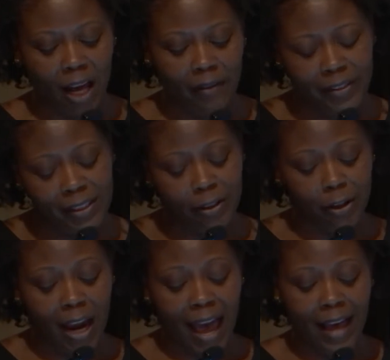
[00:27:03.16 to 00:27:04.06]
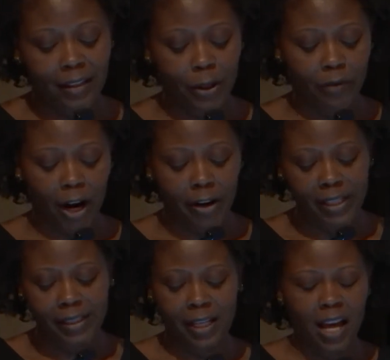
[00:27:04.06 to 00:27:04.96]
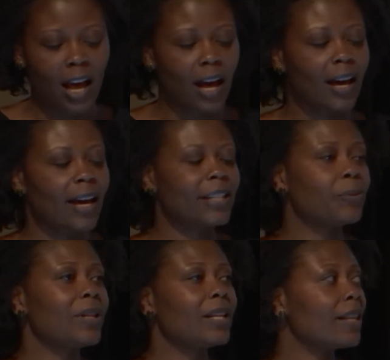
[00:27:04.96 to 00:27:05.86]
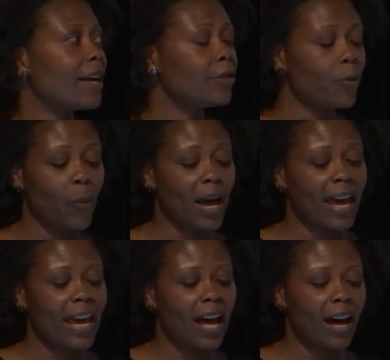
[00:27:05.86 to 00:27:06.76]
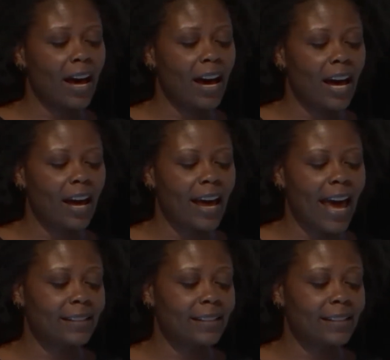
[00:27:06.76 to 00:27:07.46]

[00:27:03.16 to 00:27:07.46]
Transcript: Officer at Novartis. He's really led the way at